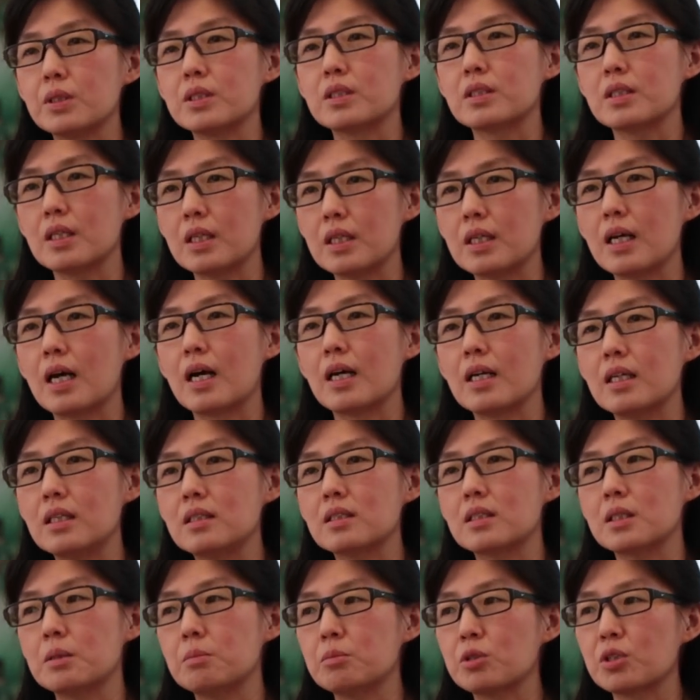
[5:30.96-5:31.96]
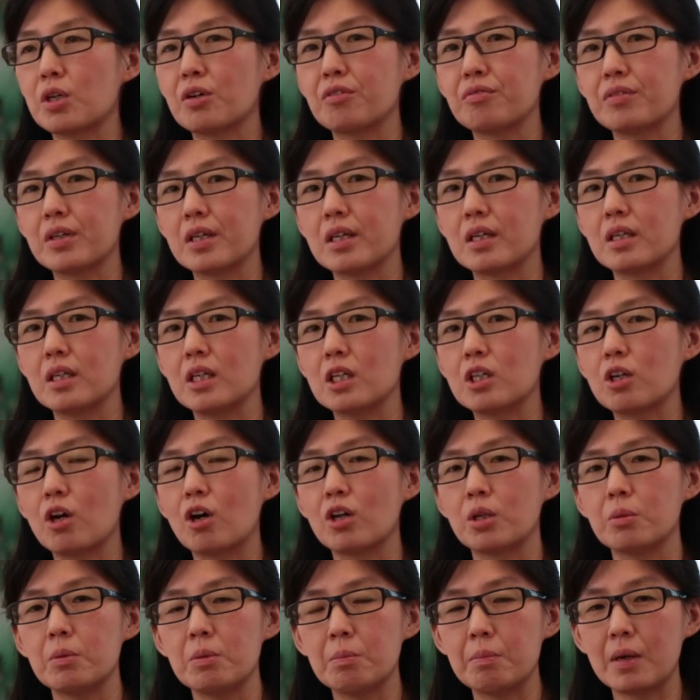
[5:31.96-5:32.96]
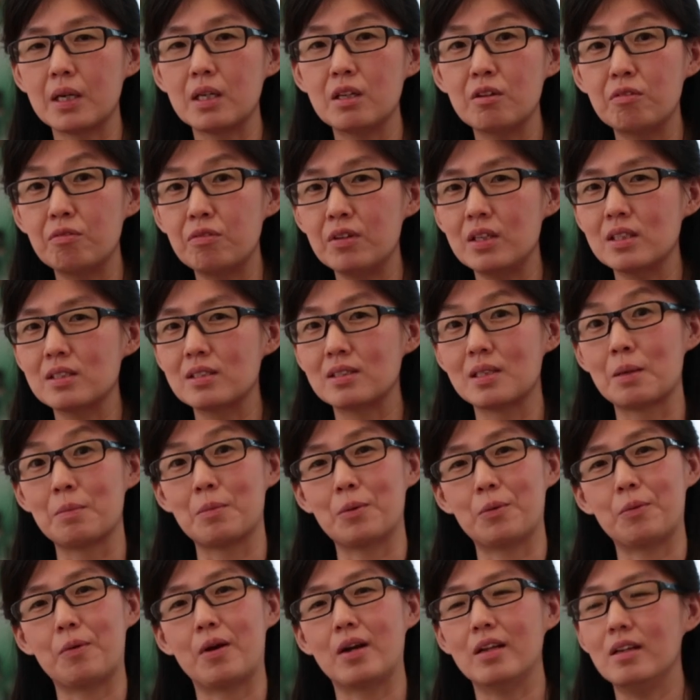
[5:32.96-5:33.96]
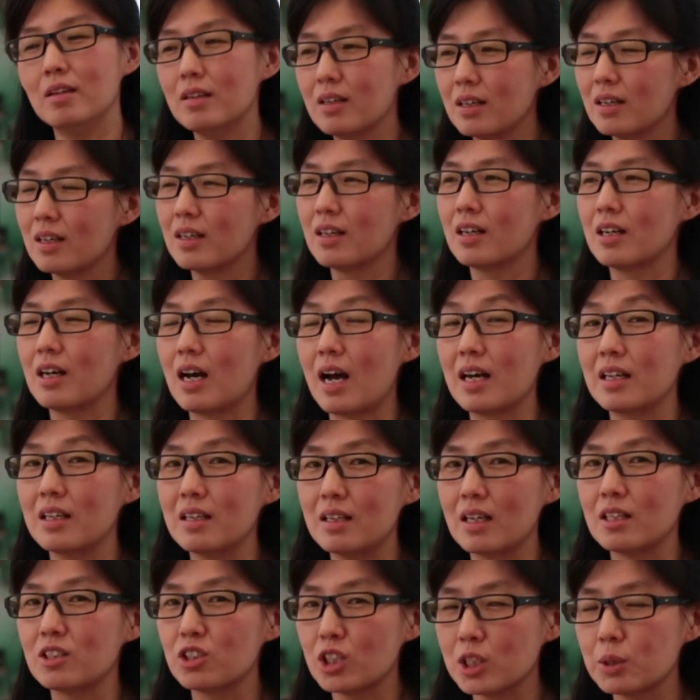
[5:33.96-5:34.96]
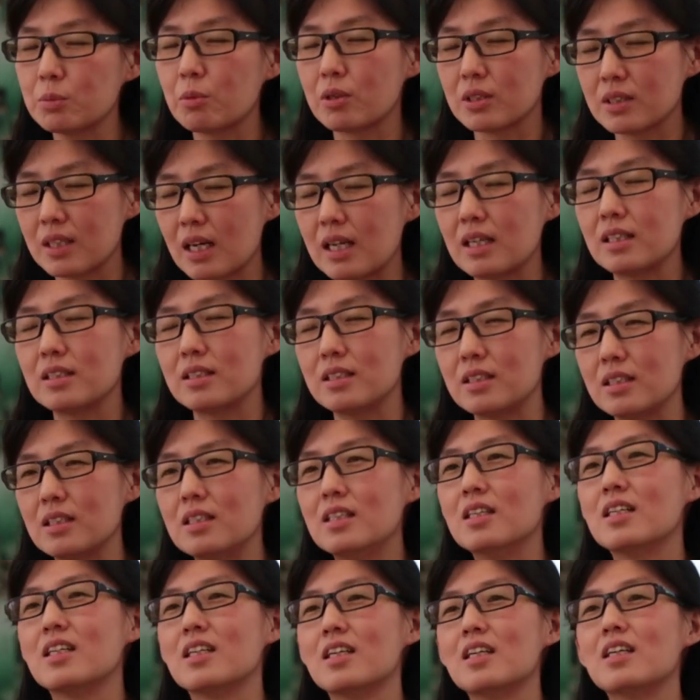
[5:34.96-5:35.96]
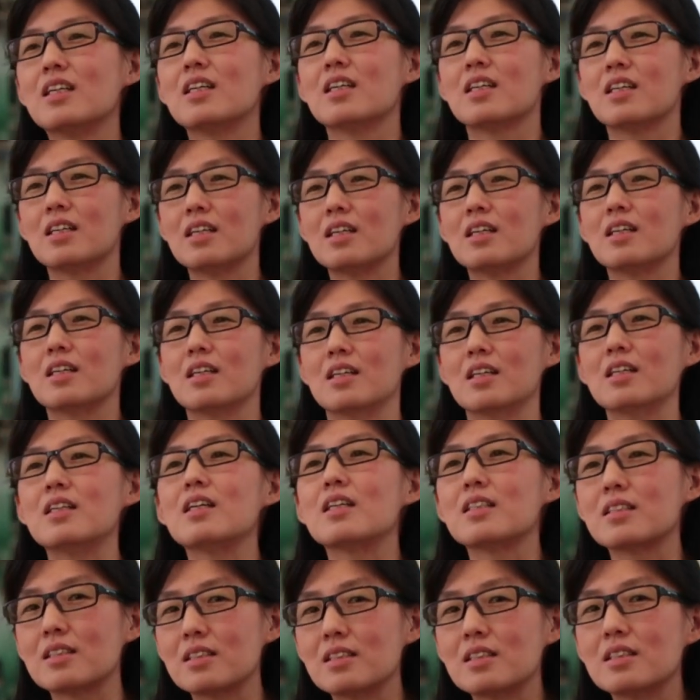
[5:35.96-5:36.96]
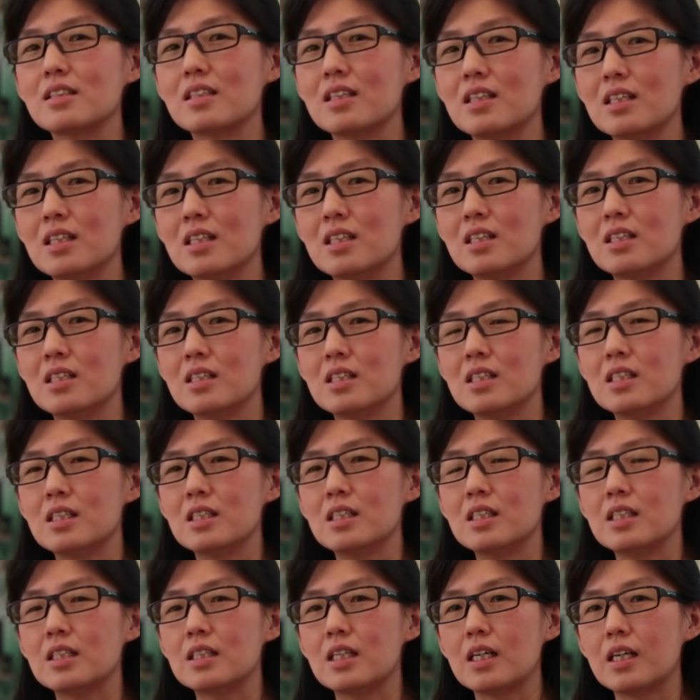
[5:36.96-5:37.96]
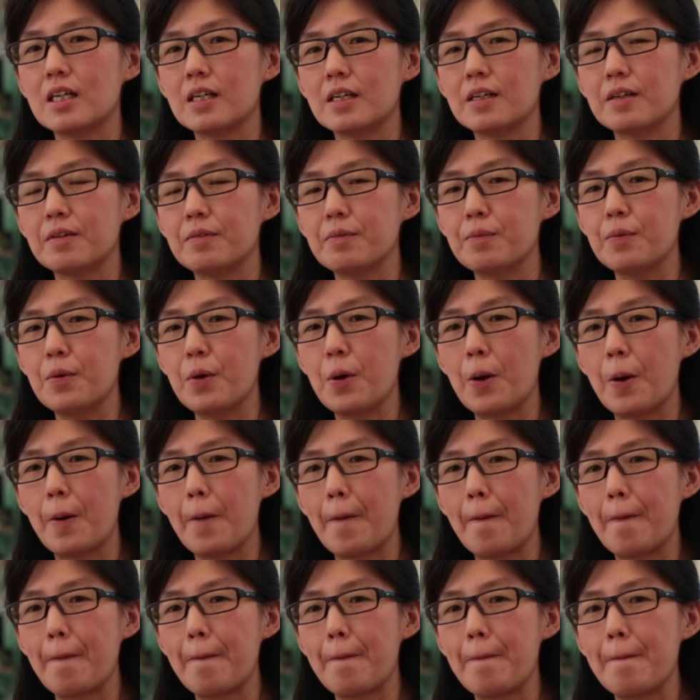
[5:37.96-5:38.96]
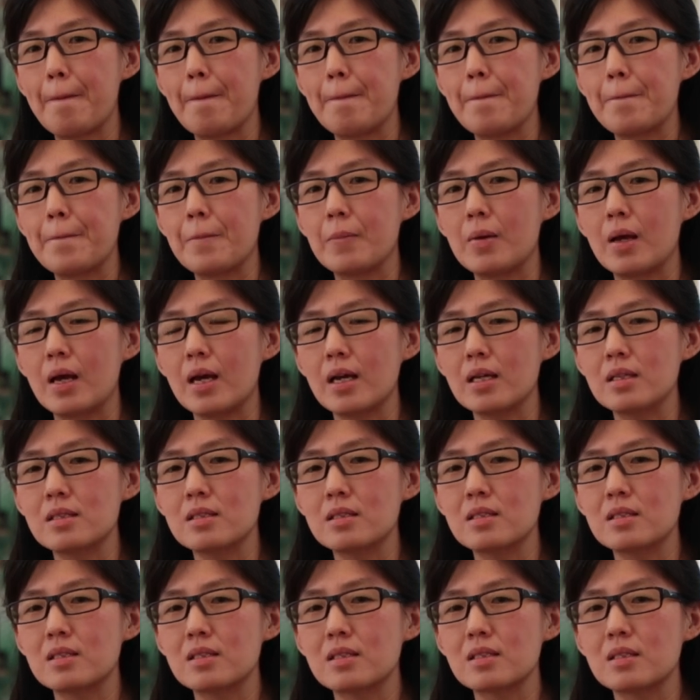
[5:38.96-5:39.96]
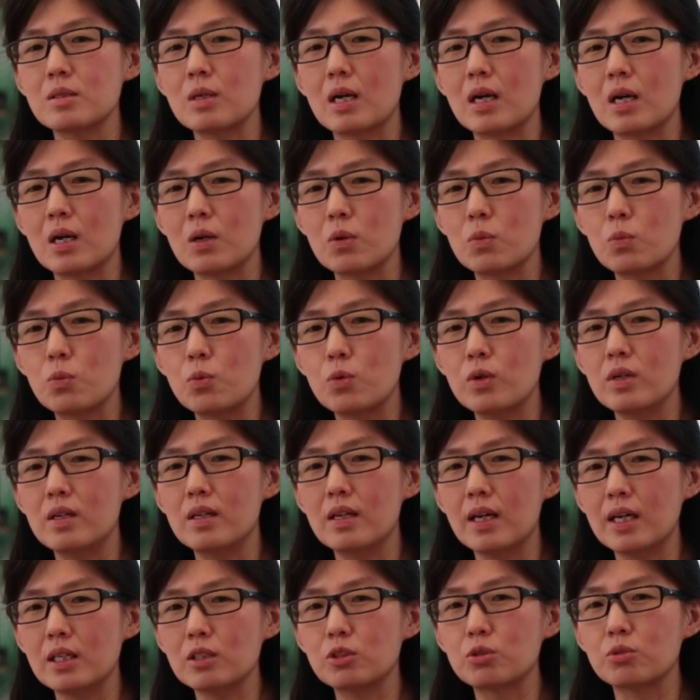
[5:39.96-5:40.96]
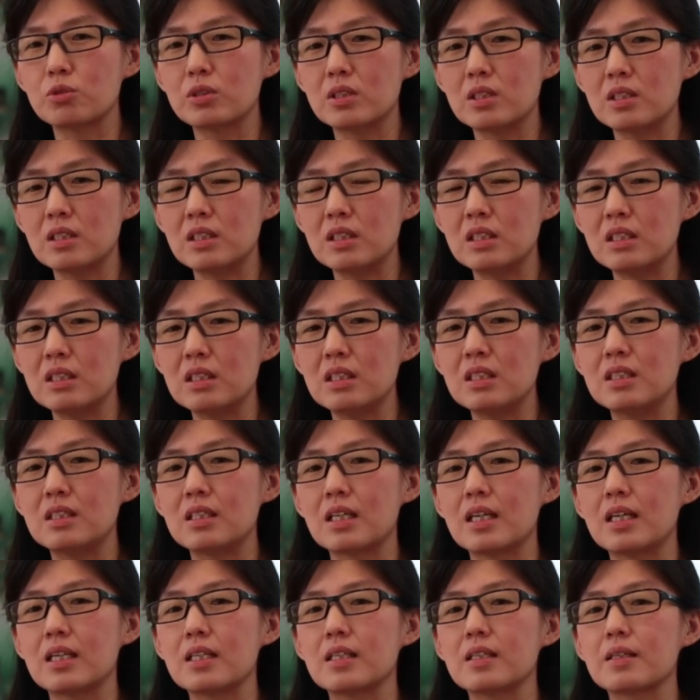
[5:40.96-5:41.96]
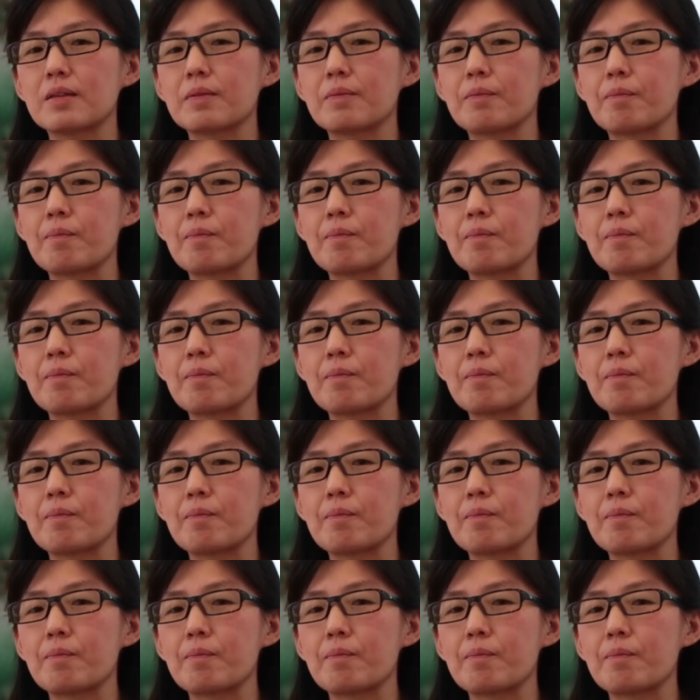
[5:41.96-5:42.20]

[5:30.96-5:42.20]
per se, yeah, in terms of economic benefits, number one, other than just mortality. Yes. Hence, I would like to see that